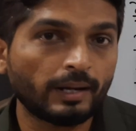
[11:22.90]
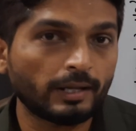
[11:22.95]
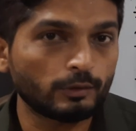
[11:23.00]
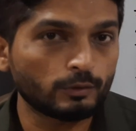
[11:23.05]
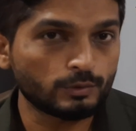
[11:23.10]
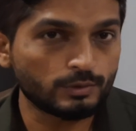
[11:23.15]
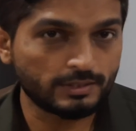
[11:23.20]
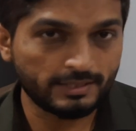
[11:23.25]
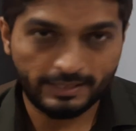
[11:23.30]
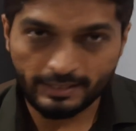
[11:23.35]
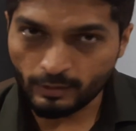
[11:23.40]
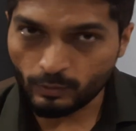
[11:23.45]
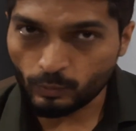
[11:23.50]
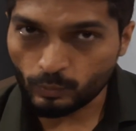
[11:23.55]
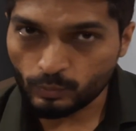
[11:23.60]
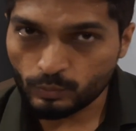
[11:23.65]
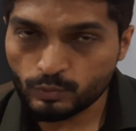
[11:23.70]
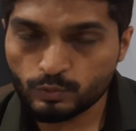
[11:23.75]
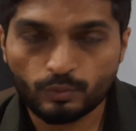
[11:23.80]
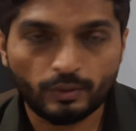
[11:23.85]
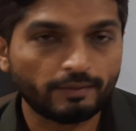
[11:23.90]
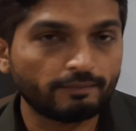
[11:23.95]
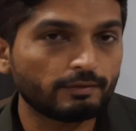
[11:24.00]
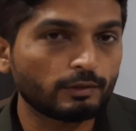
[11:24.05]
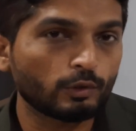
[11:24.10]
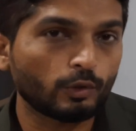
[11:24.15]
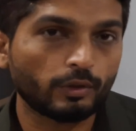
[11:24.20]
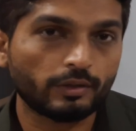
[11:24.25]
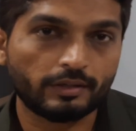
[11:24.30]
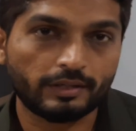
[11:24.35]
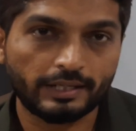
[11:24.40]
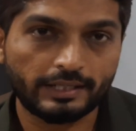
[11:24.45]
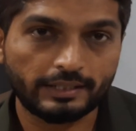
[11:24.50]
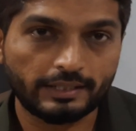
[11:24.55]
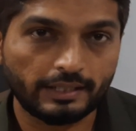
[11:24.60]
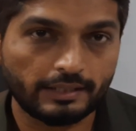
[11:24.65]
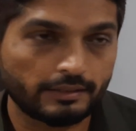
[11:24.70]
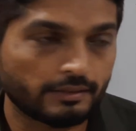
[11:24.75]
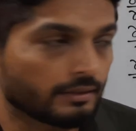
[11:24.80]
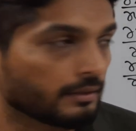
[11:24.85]
value 0. So I will not write
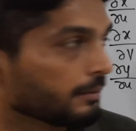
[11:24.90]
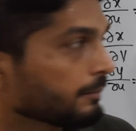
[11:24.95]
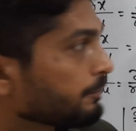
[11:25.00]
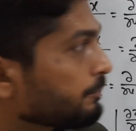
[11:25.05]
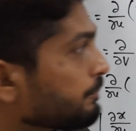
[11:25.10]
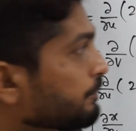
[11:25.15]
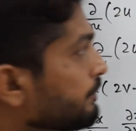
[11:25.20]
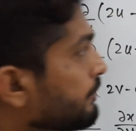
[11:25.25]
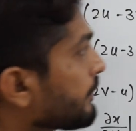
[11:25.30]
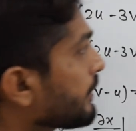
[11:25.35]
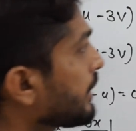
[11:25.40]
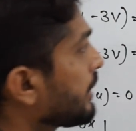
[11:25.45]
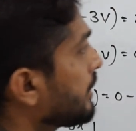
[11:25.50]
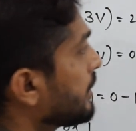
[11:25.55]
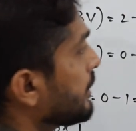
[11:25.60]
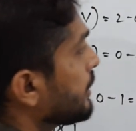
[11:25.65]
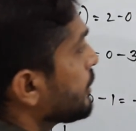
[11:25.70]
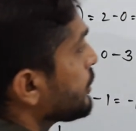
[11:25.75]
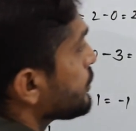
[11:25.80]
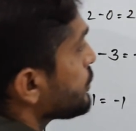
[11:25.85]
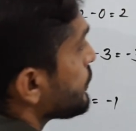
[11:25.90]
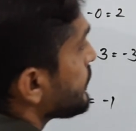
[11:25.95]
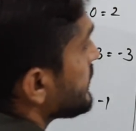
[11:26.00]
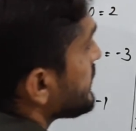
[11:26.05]
that thing. So